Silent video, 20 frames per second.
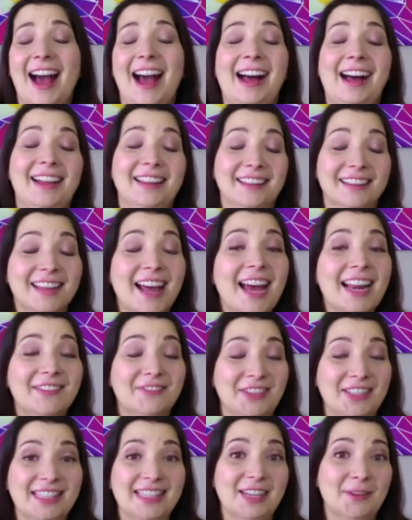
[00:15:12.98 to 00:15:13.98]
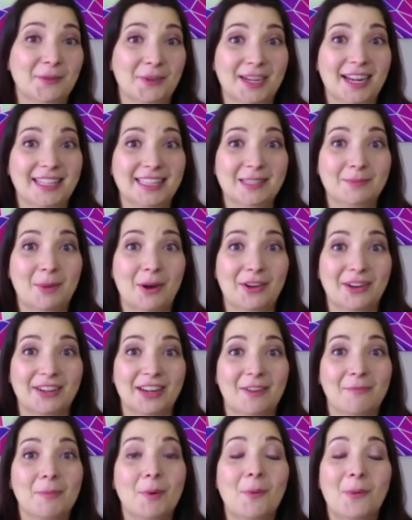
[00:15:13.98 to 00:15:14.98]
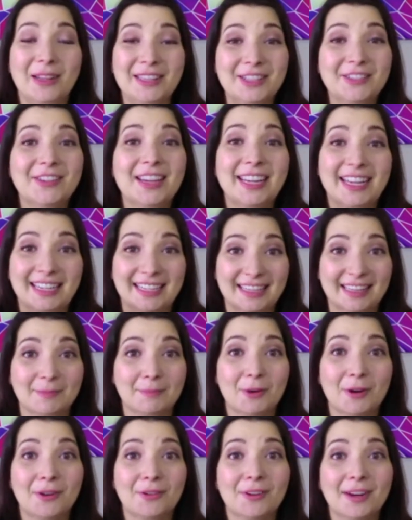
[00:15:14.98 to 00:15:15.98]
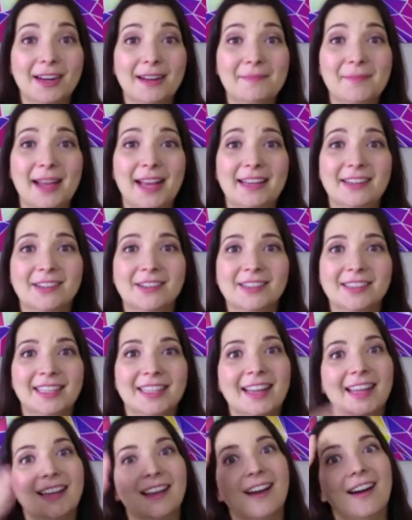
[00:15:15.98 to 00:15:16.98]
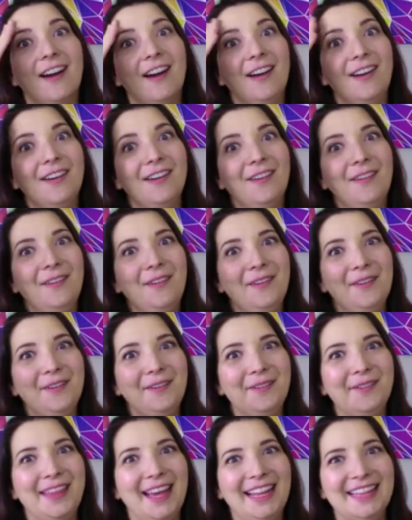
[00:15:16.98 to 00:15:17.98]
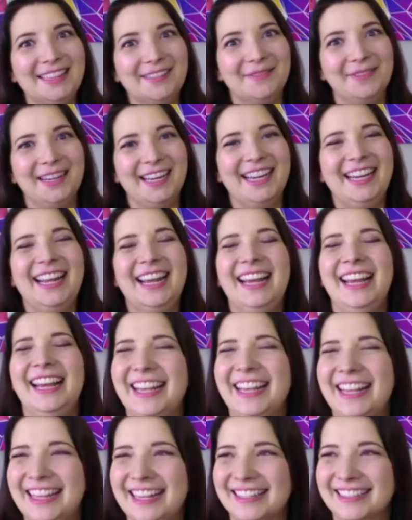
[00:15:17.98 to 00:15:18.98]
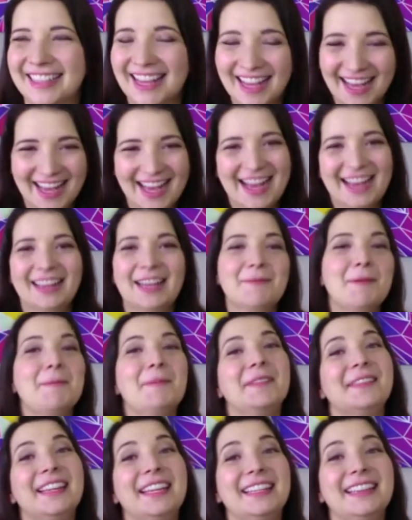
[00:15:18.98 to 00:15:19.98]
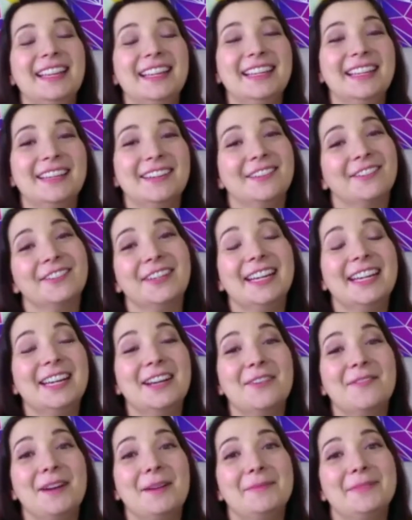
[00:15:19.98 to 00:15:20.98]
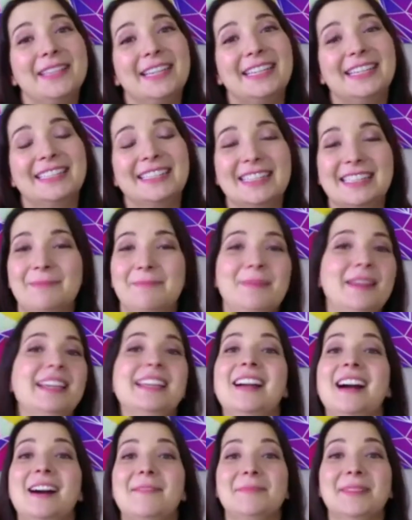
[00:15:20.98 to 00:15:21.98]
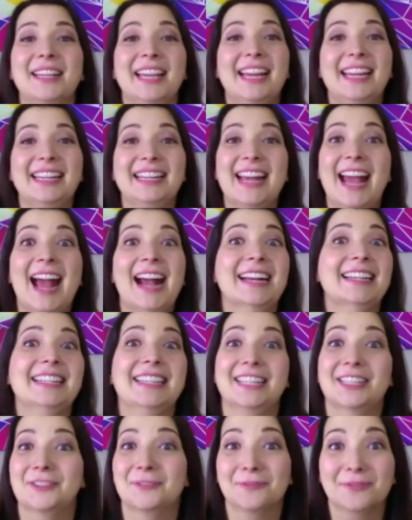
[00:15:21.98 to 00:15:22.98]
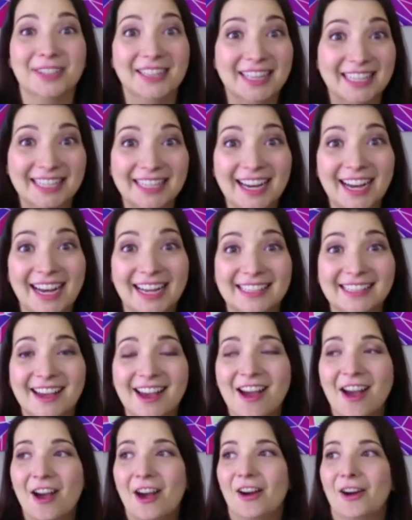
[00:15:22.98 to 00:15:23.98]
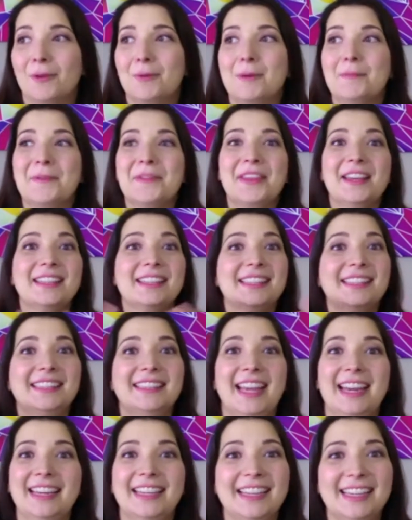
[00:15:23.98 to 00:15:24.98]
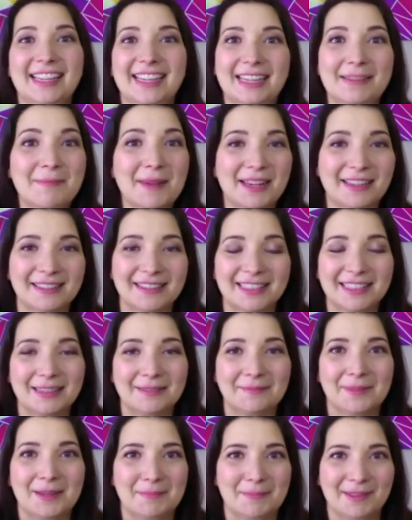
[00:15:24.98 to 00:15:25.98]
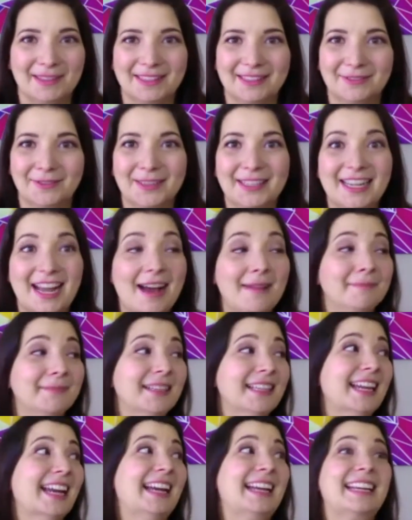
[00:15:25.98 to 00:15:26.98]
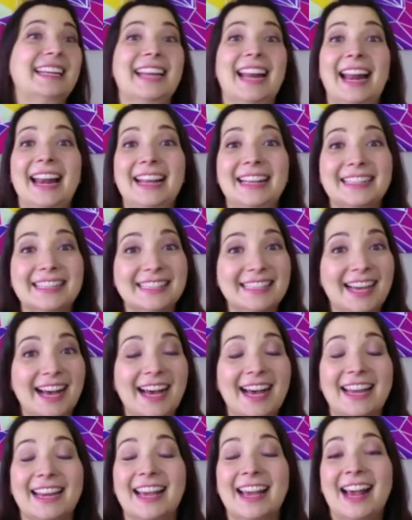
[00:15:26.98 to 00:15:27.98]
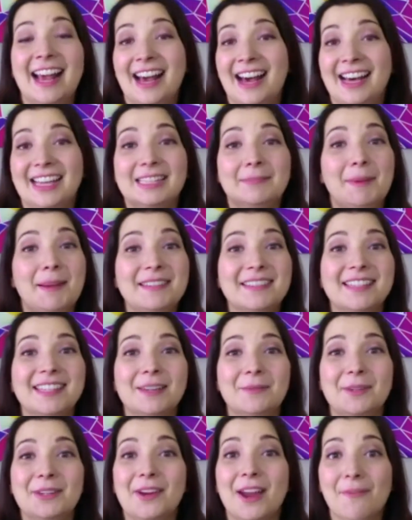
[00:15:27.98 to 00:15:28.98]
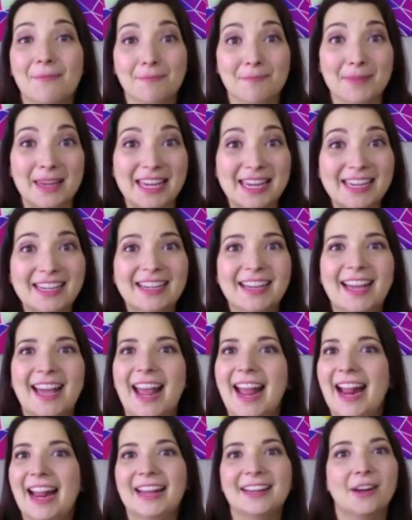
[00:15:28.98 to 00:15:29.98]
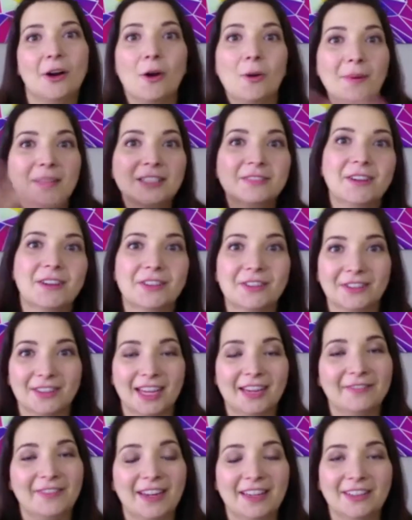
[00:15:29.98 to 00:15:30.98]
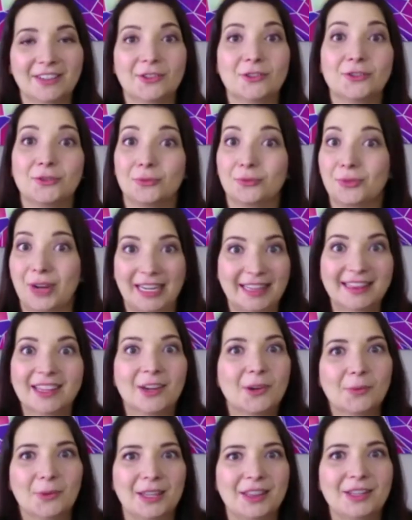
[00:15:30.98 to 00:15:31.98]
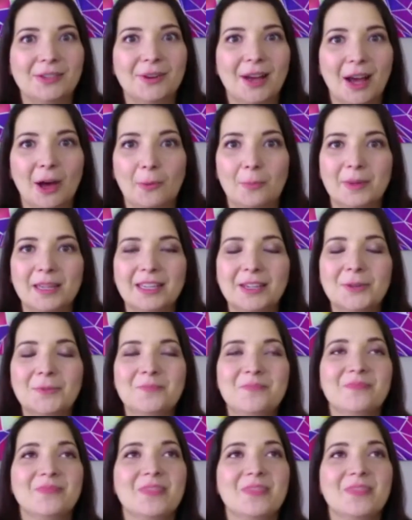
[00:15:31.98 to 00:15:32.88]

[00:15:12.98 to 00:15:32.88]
a lot of us think we're not smart enough. But once you get into the program and you see like, oh, that's what it is. Like people think like creating a website is this big complicated act and it's really not where people think sending emails to people is really complicated, and it's not. Especially when you have me and a whole bunch of other life editors right there with you helping you.